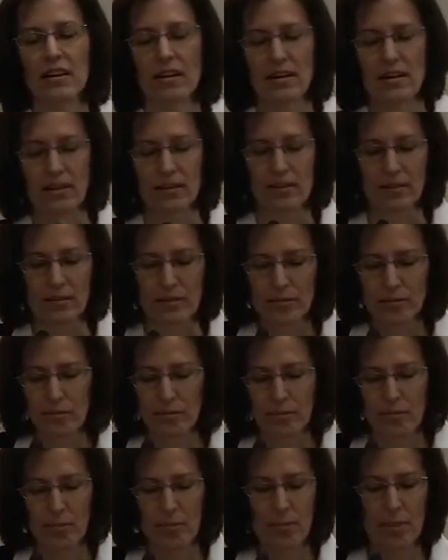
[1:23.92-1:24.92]

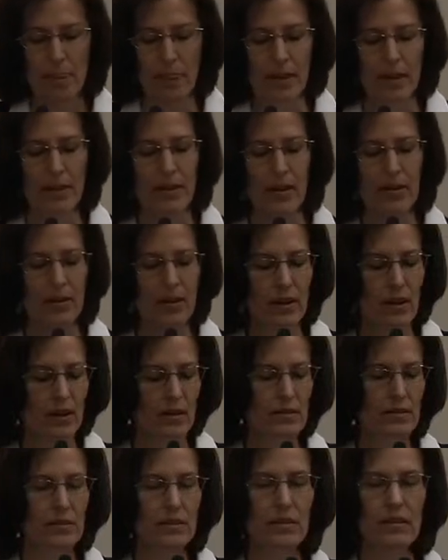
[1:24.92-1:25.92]
In our
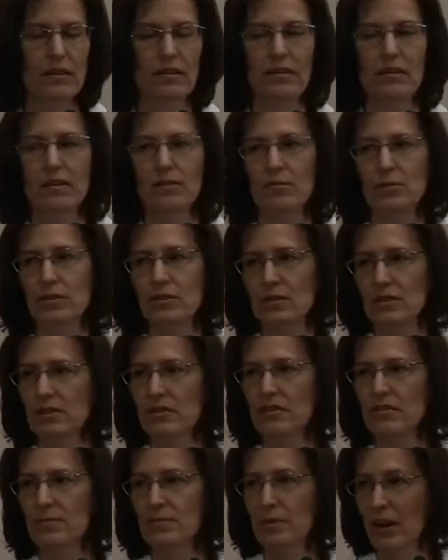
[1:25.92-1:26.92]
case, it was
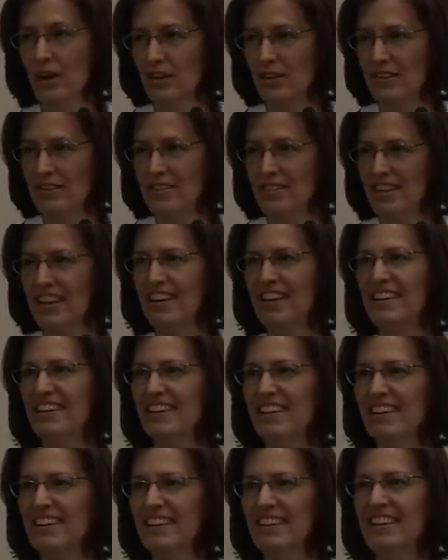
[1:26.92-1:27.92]
parents.
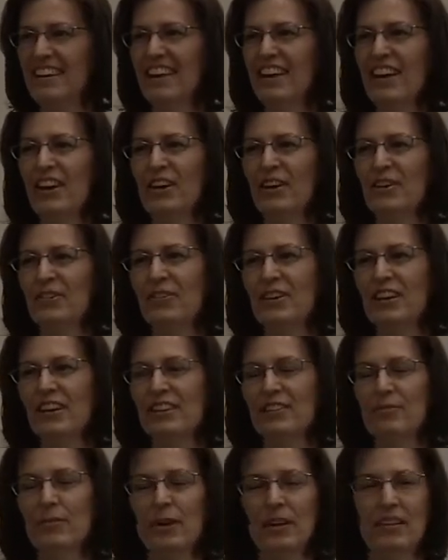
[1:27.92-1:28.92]
We
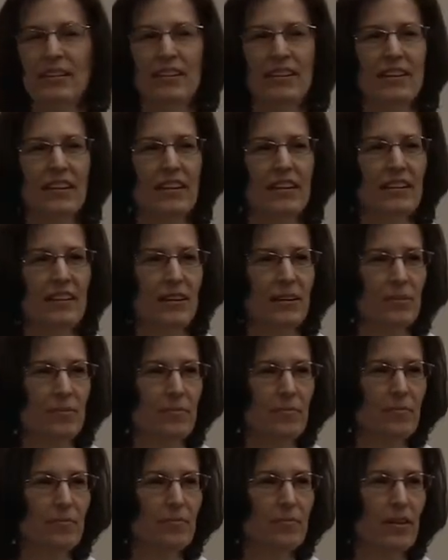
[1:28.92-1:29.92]
had been
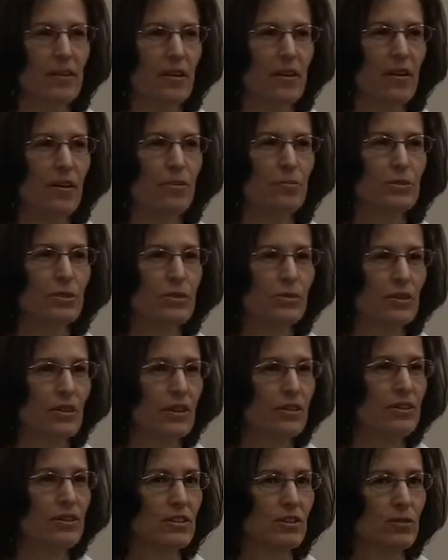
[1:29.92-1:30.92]
homeschooling
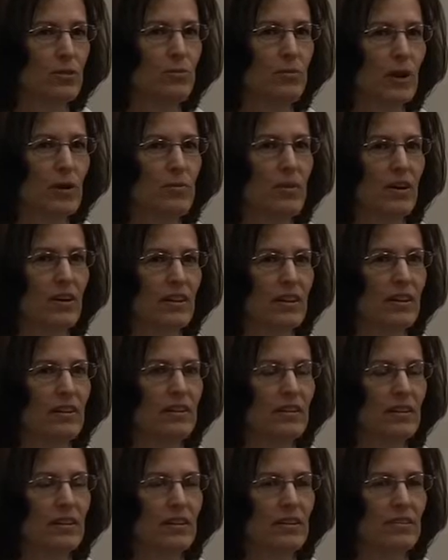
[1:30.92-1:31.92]
our children primarily.
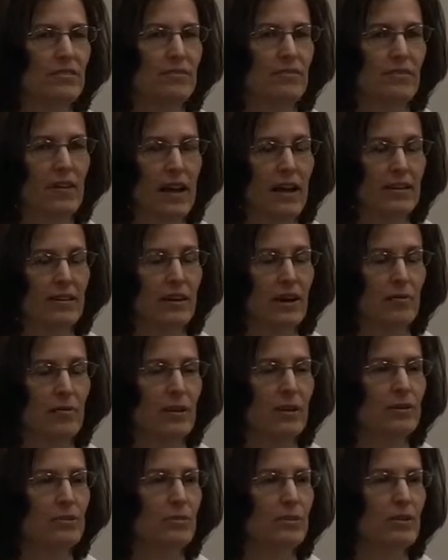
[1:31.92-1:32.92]
Val and I, my
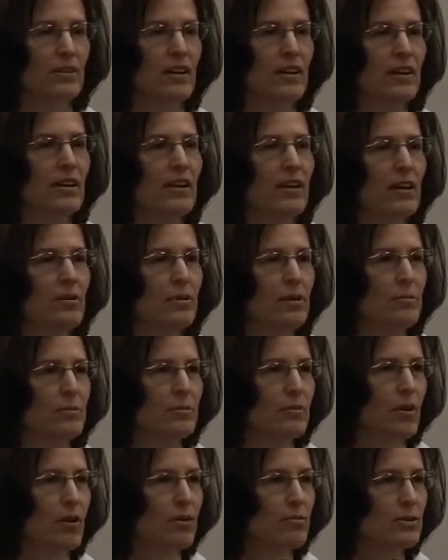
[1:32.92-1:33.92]
husband, been
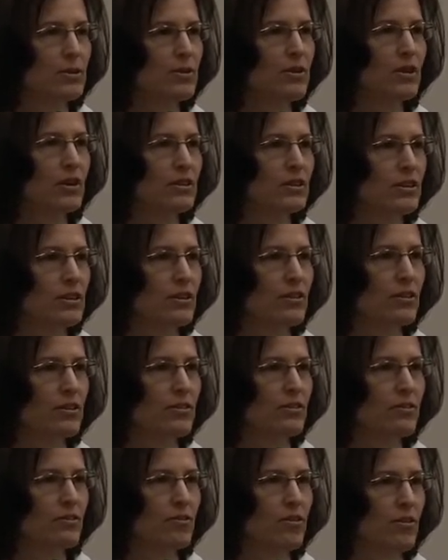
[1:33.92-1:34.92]
homeschooling our children
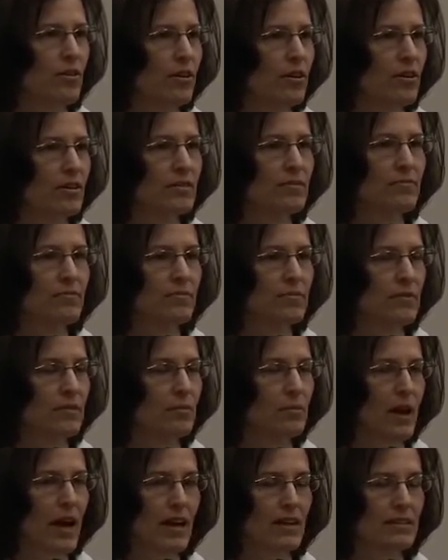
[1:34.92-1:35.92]
for the
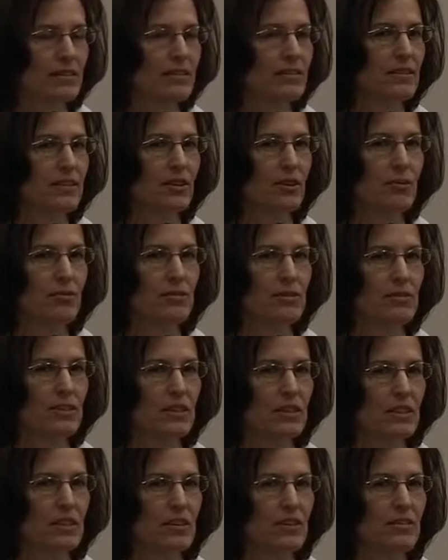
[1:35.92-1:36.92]
past,
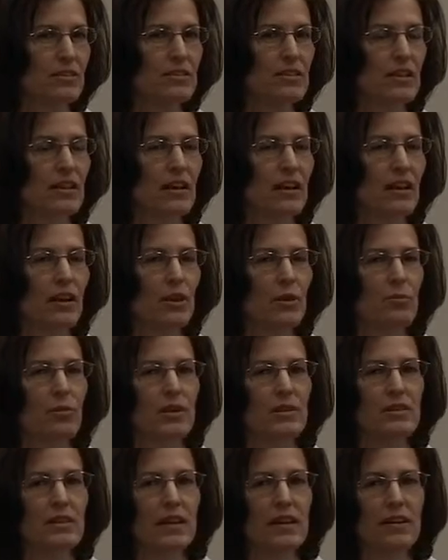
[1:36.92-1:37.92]
15 years. But
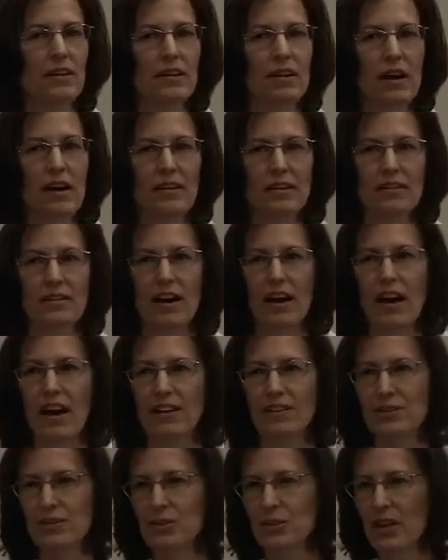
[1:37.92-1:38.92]
as they got to high
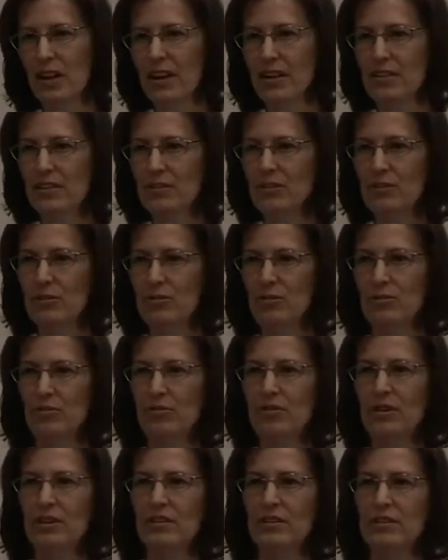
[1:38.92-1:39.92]
school age,
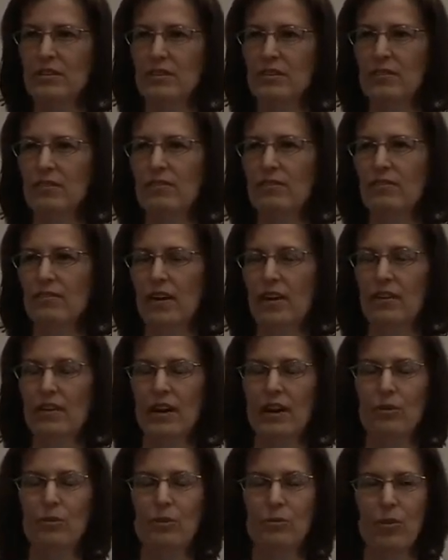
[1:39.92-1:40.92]
we just felt
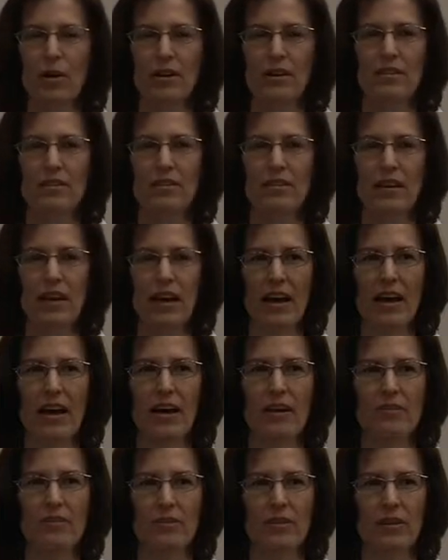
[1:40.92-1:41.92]
like we wanted to
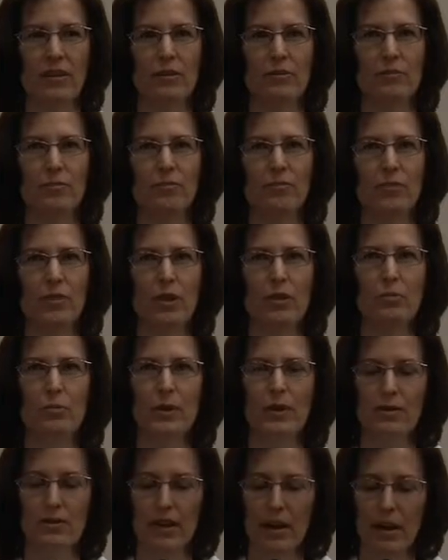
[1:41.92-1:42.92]
have a
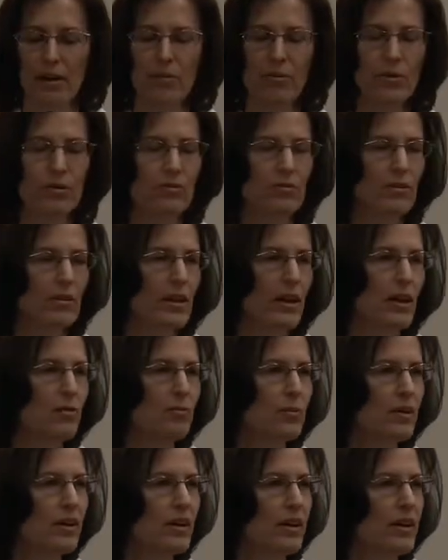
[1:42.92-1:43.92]
bigger network for
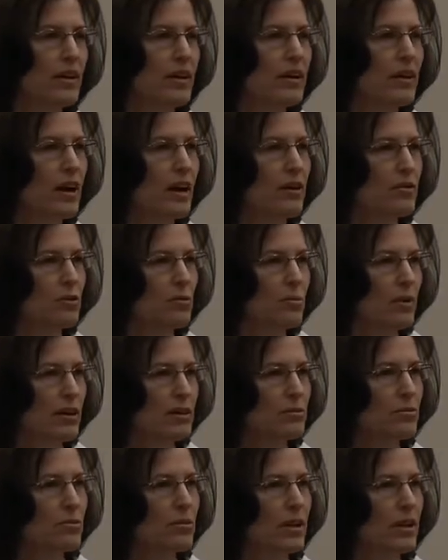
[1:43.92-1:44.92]
them, kind of a
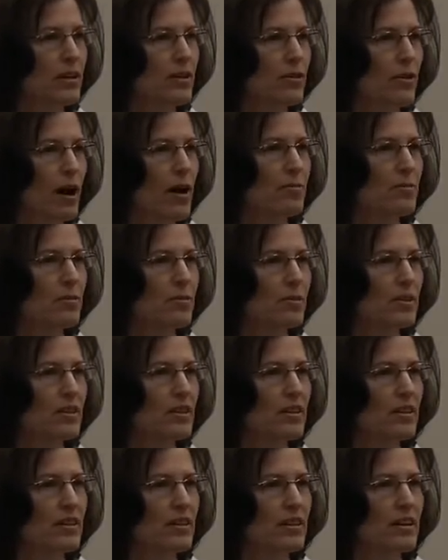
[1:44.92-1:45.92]
place where they could grapple
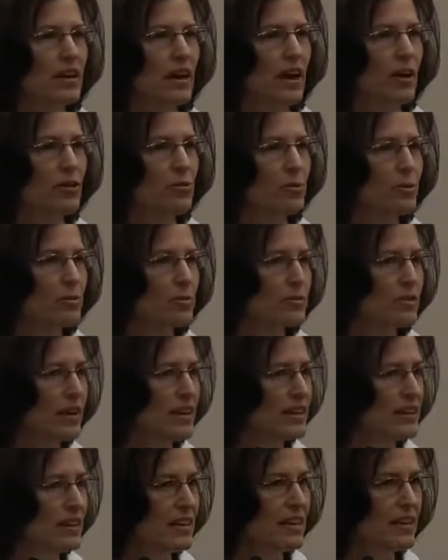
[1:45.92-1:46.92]
with other people's
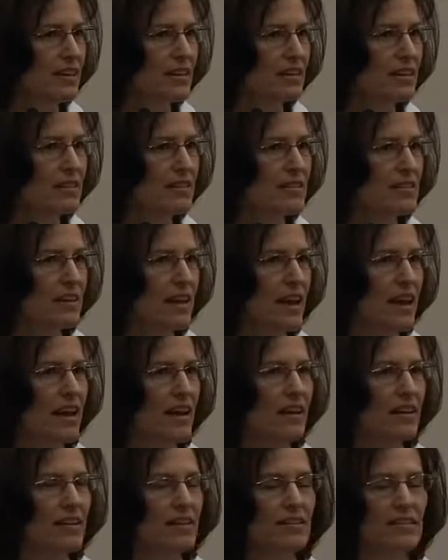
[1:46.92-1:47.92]
ideas
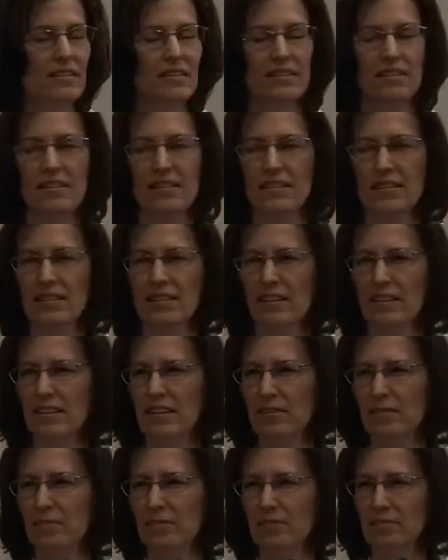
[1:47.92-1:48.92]
and
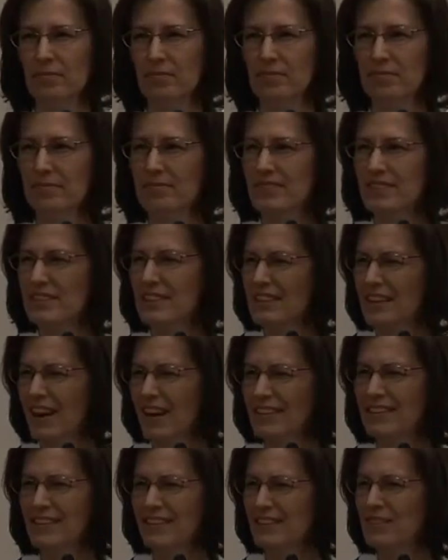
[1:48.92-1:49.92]
the
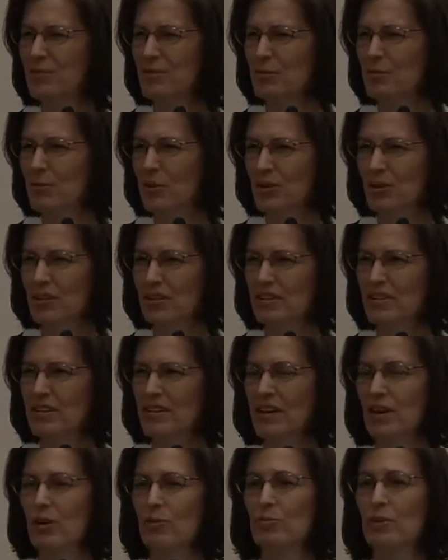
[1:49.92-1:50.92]
ideas of the world
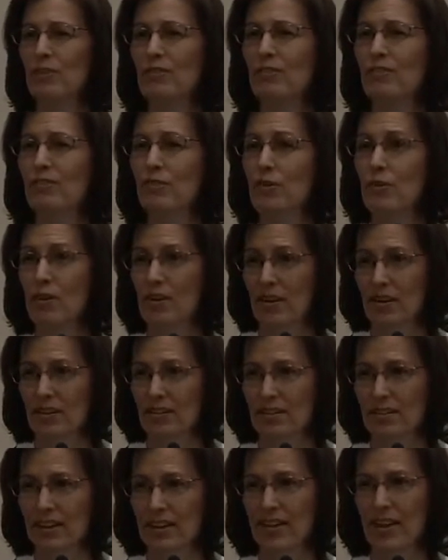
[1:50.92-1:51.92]
before
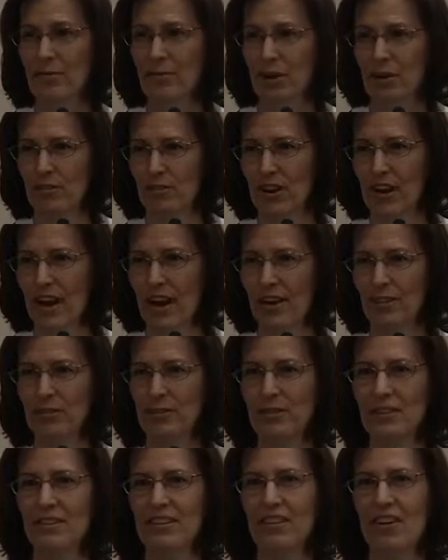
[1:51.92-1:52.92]
they came out of our house
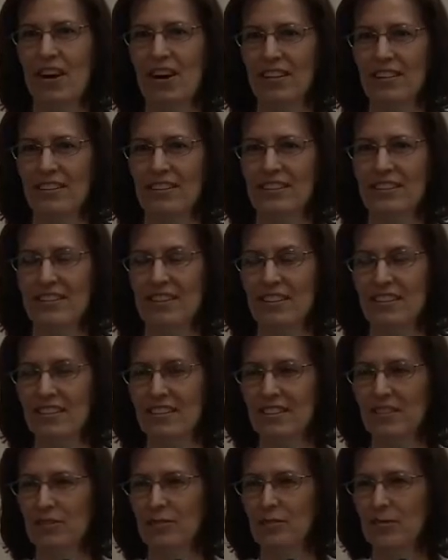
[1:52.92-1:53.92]
and into college,
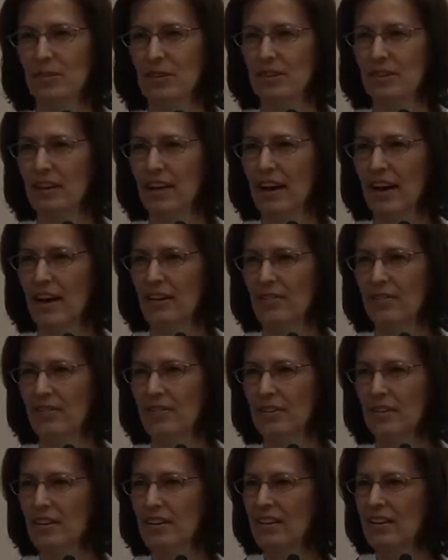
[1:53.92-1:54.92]
and we didn't have
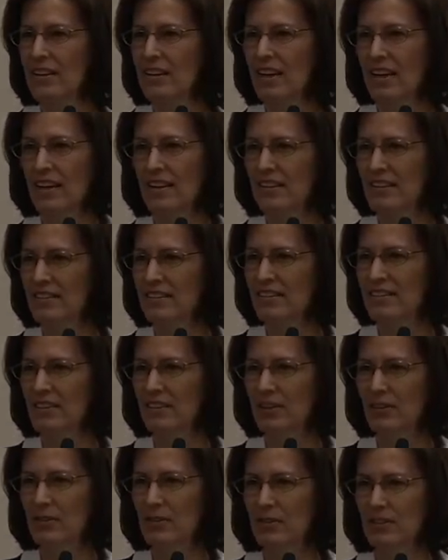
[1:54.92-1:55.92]
any,
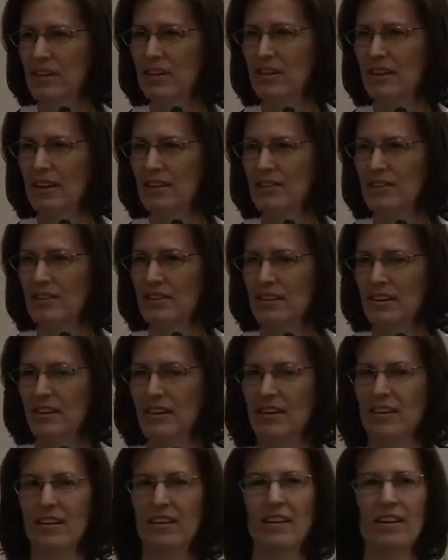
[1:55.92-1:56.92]
connection
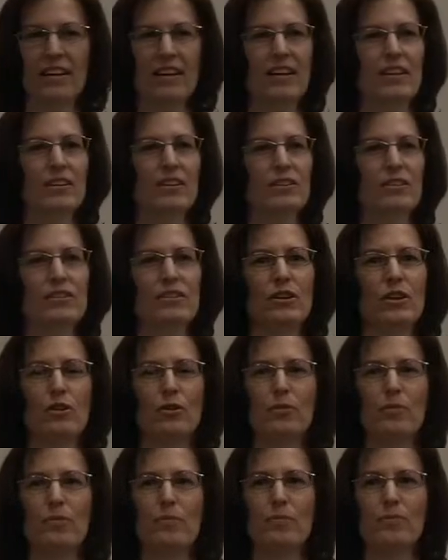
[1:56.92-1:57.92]
there.
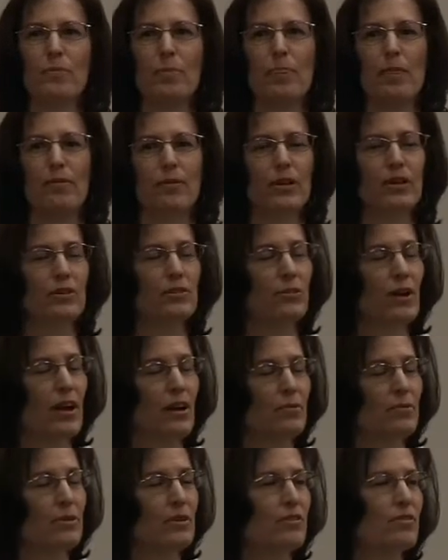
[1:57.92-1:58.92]
So we looked
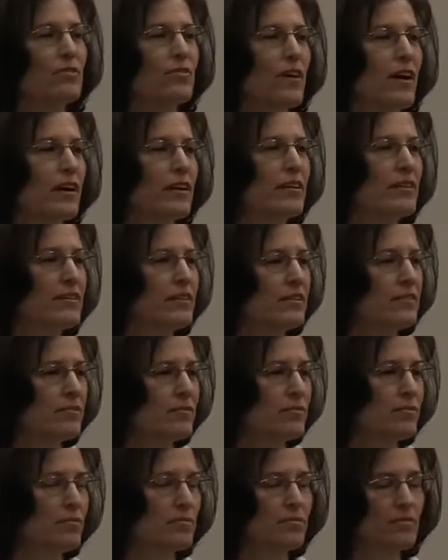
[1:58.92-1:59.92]
around, we didn't find
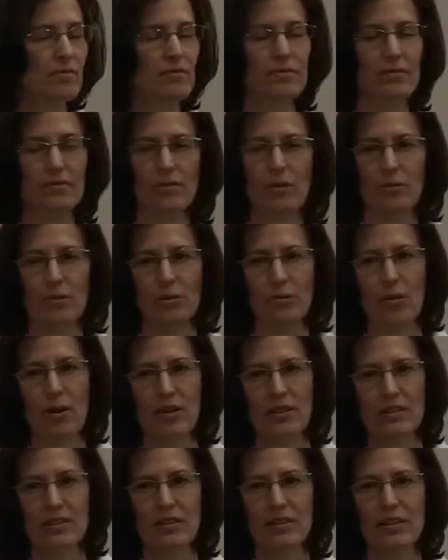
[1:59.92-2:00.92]
what we
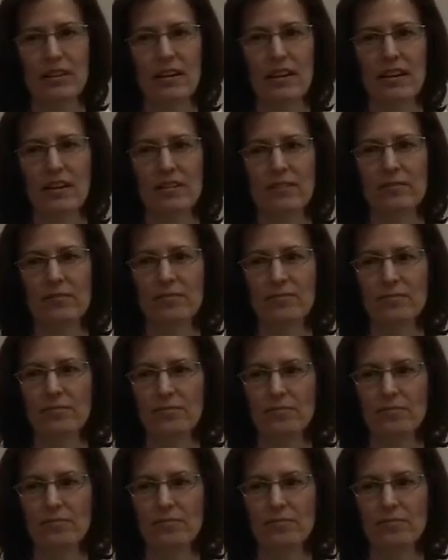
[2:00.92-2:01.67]
wanted, and